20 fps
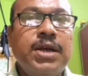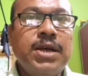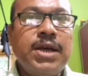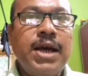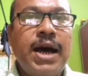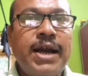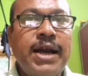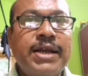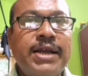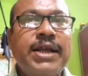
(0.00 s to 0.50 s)

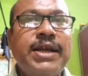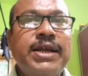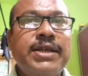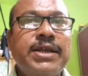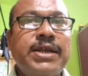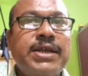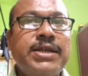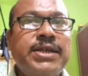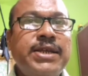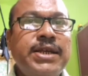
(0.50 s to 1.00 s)
Another
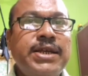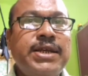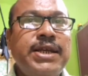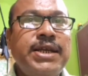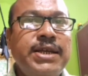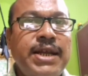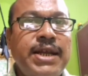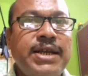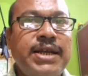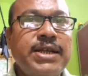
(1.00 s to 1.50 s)
interesting
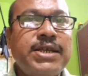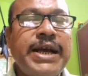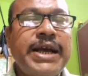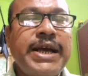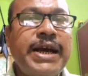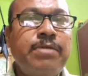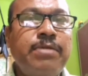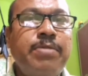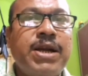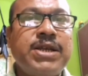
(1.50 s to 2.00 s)
thing, that is
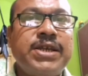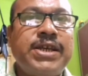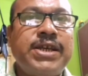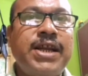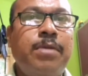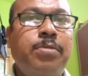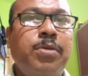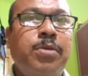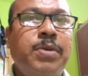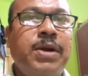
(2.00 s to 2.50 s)
second
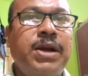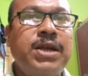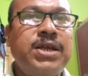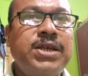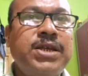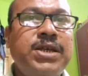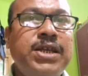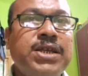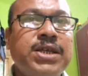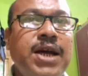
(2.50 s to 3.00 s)
versatile property,
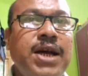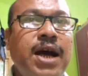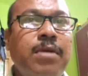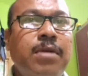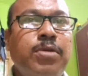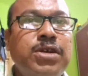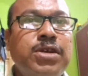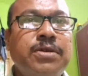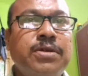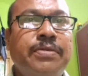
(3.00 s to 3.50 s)
since
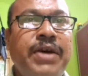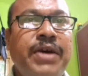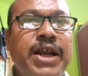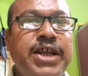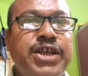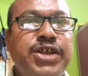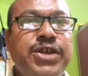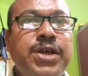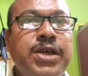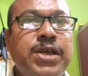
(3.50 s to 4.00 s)
carbon's
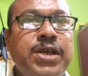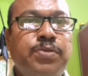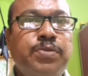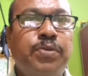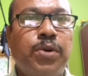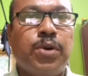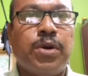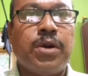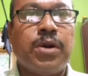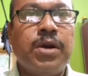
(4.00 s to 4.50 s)
valency is
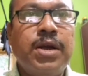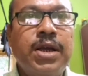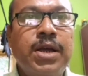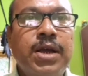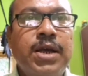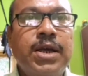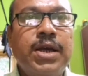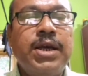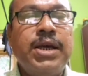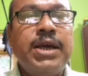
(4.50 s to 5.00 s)
4,
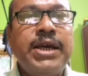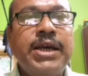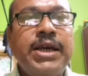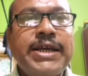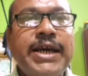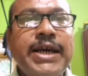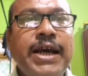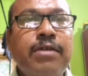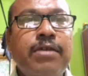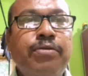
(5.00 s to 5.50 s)
it
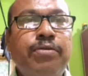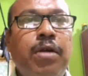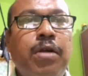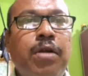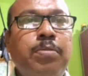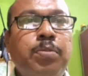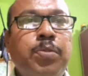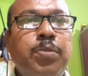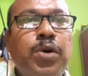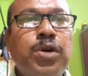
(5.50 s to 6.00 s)
can
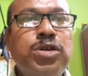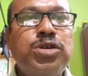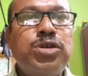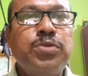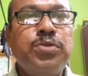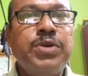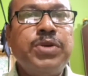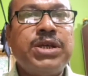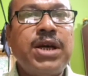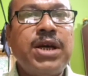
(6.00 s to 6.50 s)
form bonds
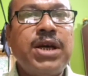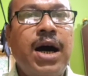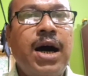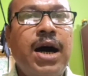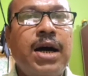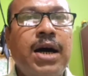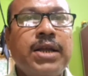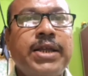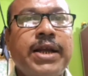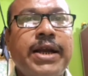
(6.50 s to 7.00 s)
with
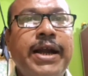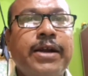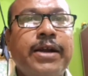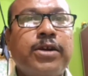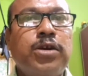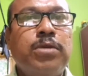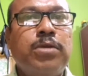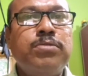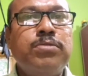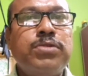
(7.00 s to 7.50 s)
other
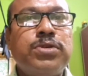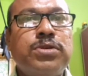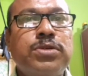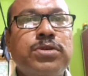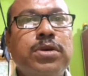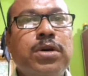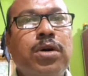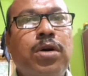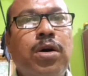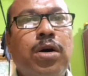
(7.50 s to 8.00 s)

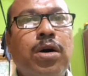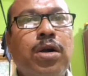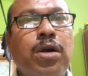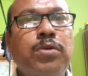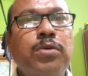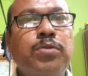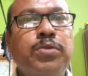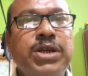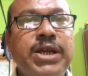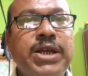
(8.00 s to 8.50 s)
atoms or
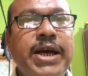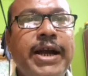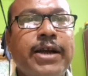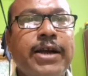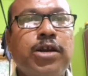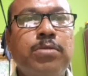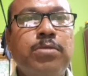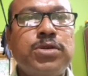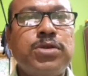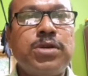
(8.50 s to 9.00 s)
with
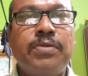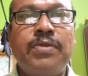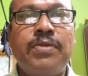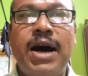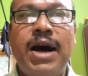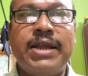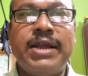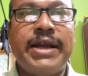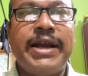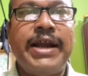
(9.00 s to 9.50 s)
atoms of
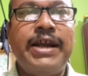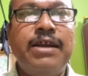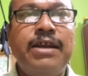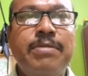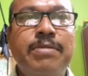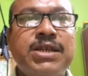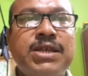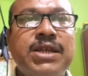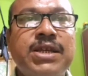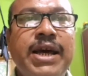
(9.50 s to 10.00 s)
other
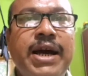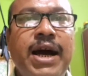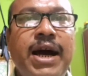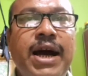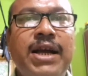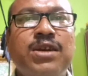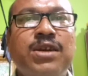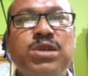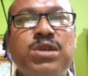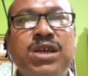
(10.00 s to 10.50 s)
elements like
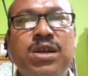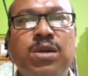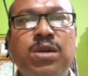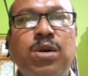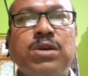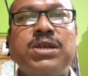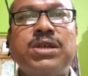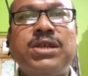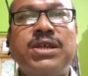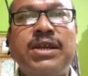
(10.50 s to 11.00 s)
hydrogen,
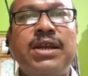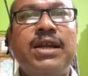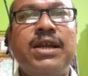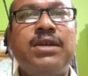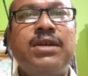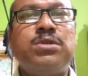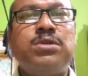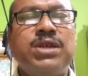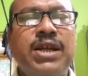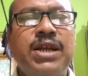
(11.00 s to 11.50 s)
oxygen,
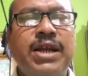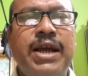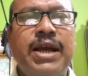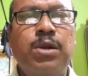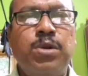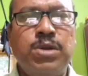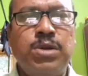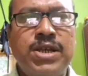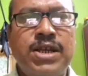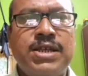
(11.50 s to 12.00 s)
nitrogen,
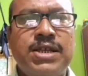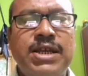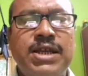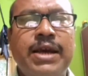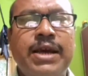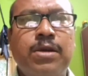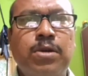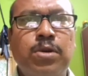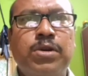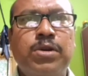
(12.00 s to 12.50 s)
halogens
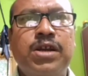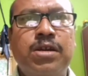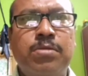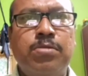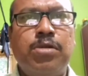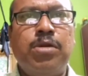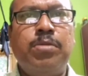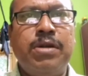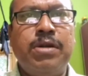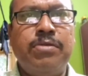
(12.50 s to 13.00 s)
like chlorine,
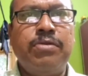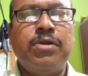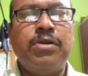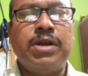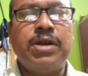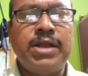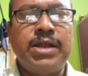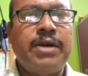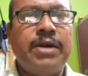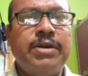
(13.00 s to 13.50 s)
bromine,
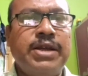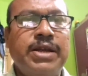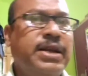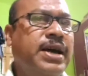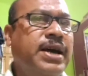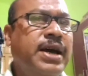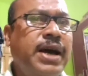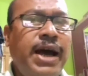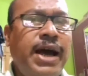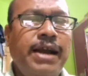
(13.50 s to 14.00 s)
fluorine, iodine,
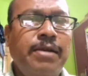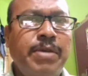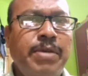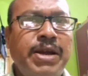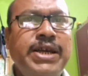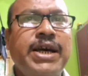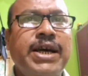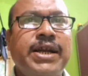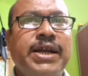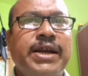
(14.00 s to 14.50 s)
and
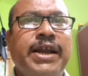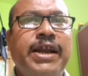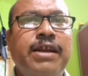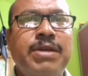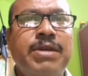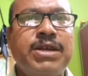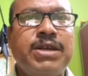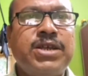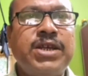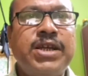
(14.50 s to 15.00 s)
many other
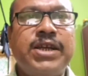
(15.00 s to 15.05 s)
elements.